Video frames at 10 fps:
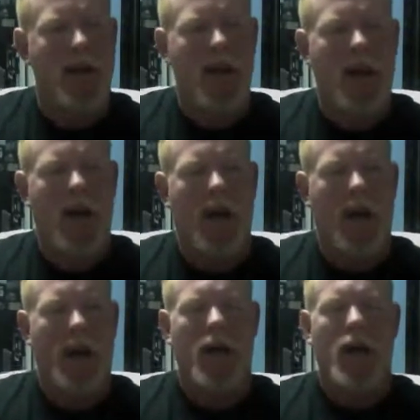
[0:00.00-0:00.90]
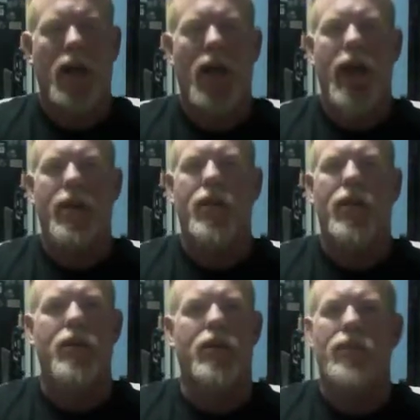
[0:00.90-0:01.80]
And
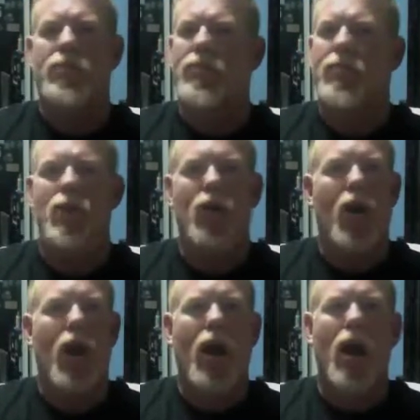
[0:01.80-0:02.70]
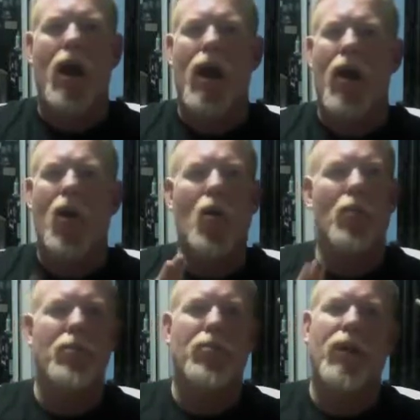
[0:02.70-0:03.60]
then, I hope
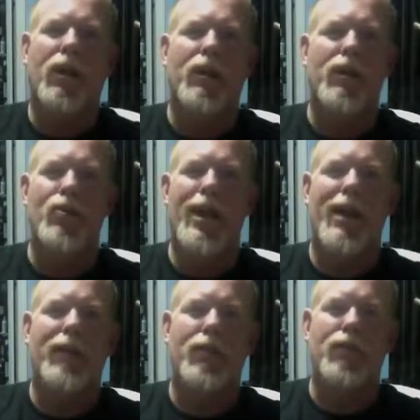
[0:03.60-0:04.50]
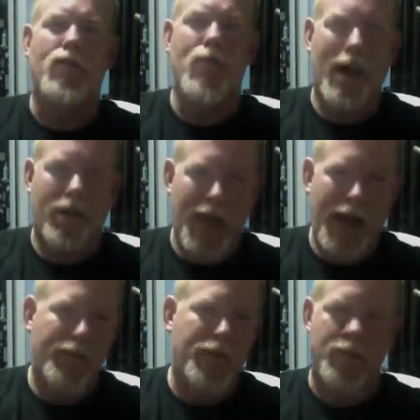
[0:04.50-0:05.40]
and pray that if you have
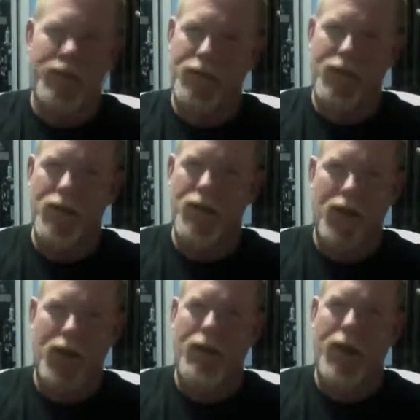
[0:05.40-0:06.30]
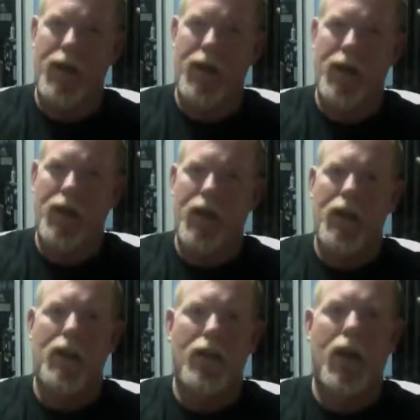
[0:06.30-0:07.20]
half of the success that I've had,
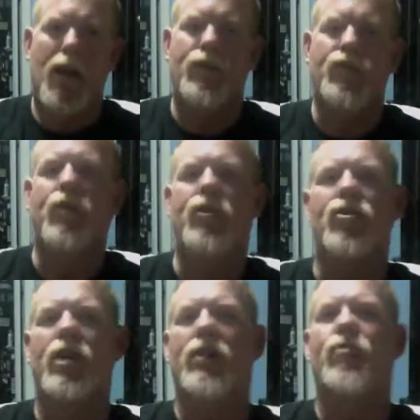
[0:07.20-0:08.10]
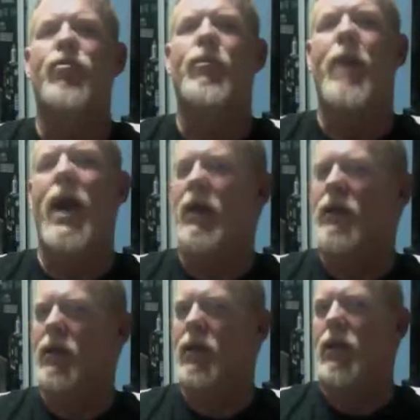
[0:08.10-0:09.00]
your life is going to change
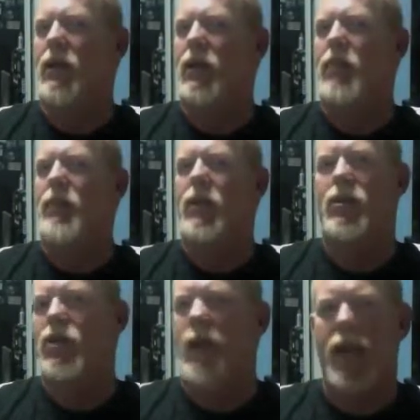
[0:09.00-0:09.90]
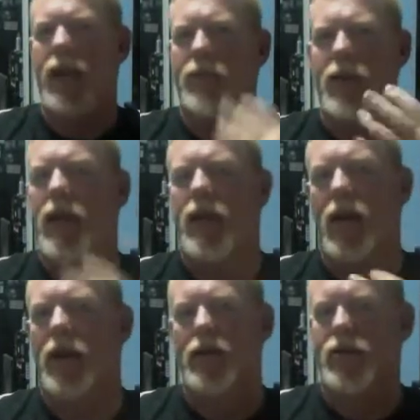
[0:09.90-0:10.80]
dramatically, because you can't keep taking
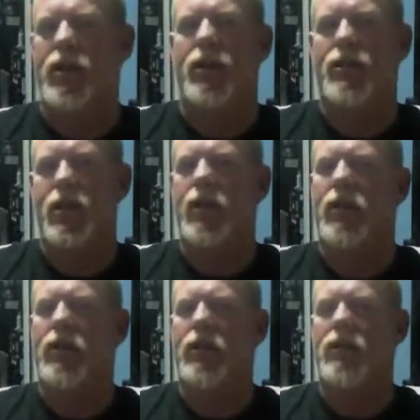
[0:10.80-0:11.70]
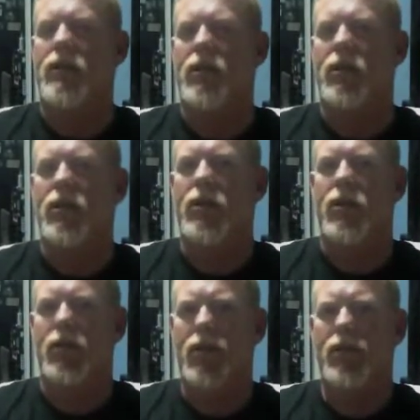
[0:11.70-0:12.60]
that other shit. It's going to kill you. It's
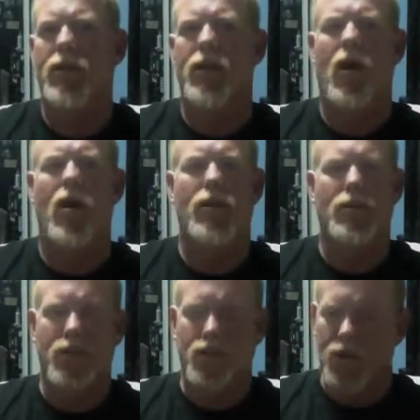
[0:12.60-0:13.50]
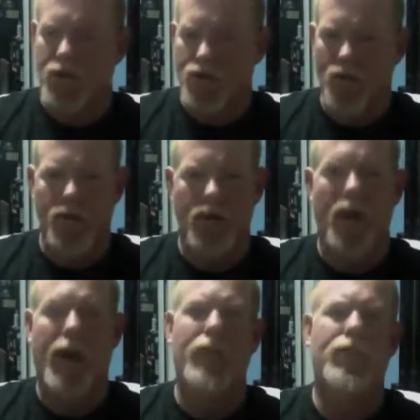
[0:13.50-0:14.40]
your liver, all this. It's going to shorten your
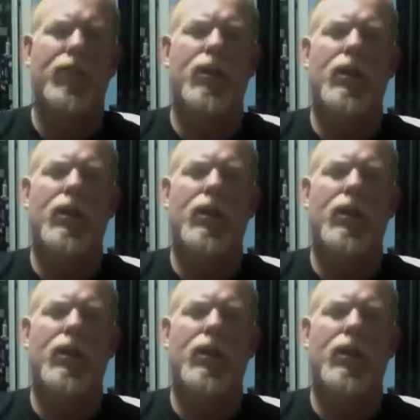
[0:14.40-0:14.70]
life.